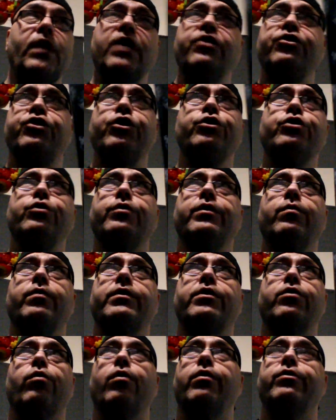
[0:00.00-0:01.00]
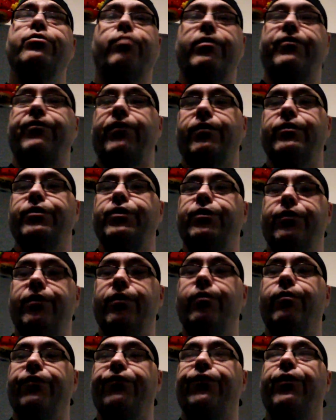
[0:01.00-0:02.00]
that's usually what they're always referring to.
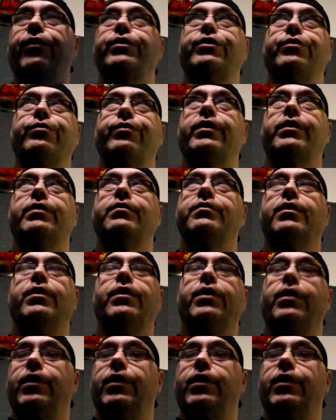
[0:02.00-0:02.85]
They're referring to